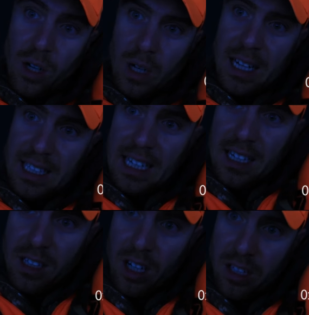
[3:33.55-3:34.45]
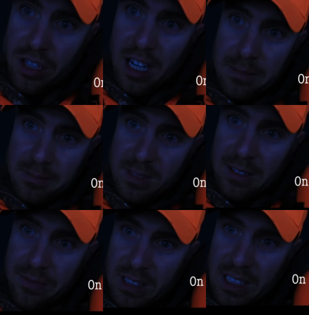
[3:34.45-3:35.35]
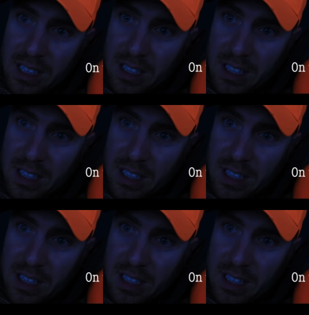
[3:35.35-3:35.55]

Oh, I, yeah. Heart shot him. Definitely.